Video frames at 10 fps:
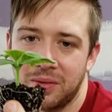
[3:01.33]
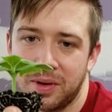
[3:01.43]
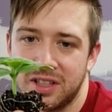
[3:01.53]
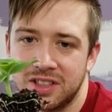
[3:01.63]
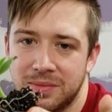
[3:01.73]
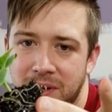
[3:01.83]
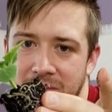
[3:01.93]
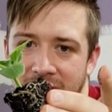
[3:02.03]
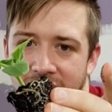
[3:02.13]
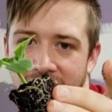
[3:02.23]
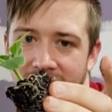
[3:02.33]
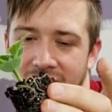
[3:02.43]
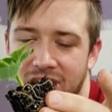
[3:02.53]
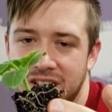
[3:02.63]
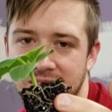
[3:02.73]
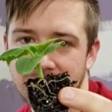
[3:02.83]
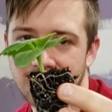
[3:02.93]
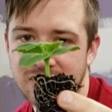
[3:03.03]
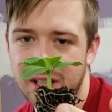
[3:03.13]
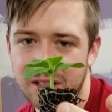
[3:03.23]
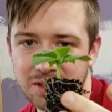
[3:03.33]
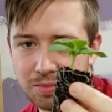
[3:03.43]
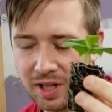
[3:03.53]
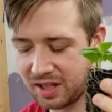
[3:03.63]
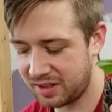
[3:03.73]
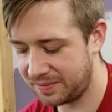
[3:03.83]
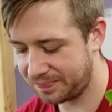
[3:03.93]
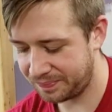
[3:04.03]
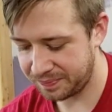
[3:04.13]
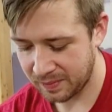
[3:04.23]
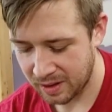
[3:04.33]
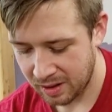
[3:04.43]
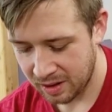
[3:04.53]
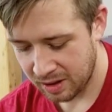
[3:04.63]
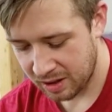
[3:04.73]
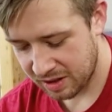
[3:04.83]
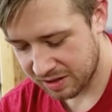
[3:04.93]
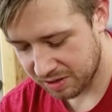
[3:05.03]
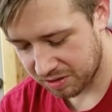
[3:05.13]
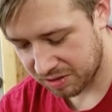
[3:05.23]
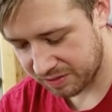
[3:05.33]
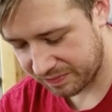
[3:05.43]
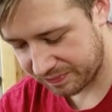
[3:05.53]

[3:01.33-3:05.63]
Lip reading: apart just by me handling it, so it's not too bad. So,